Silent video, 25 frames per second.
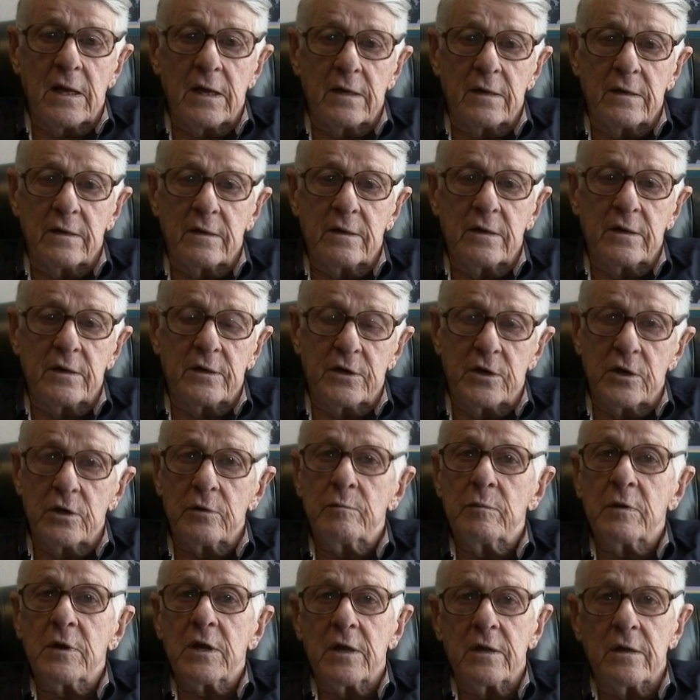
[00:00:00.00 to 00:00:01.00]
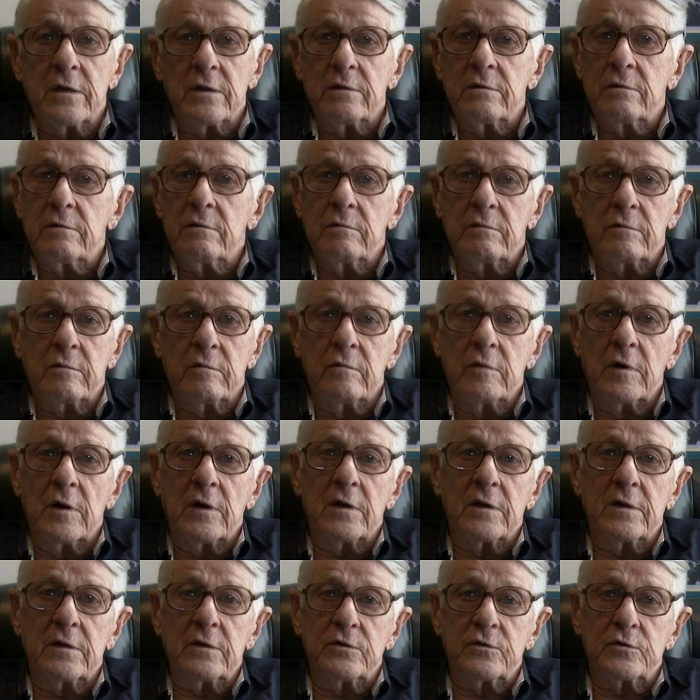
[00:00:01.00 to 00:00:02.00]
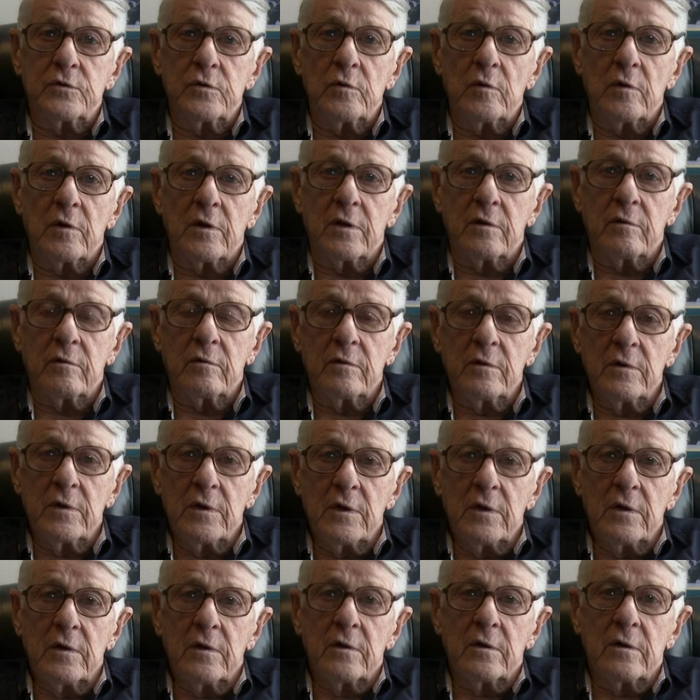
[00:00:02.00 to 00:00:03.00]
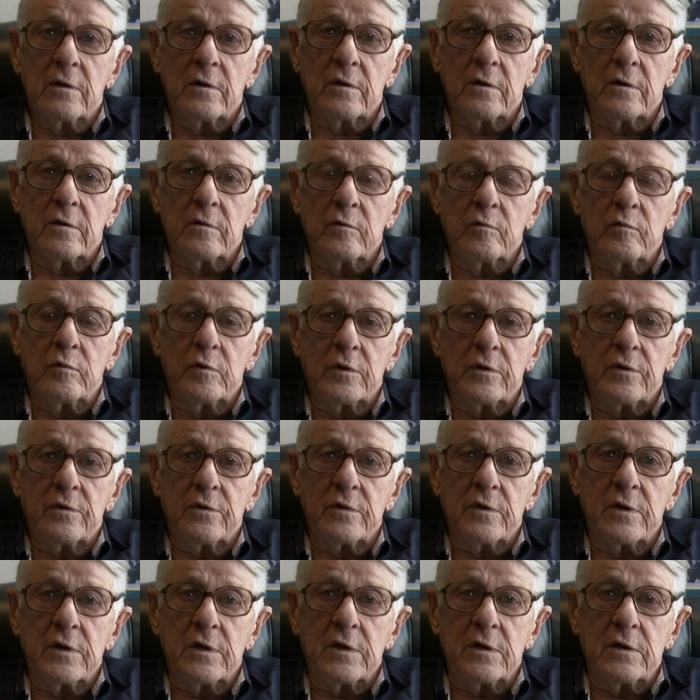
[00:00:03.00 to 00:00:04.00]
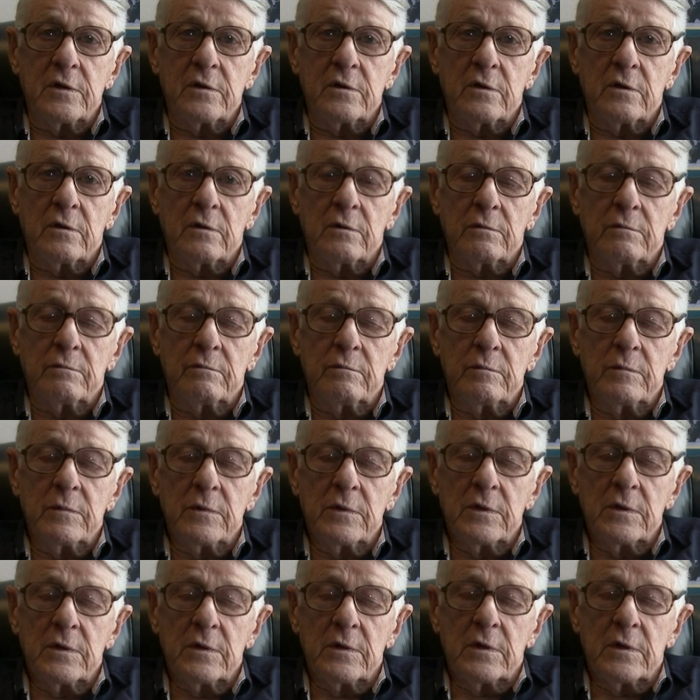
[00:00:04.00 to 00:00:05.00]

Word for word: And it did begin really and truly uh, with the uh,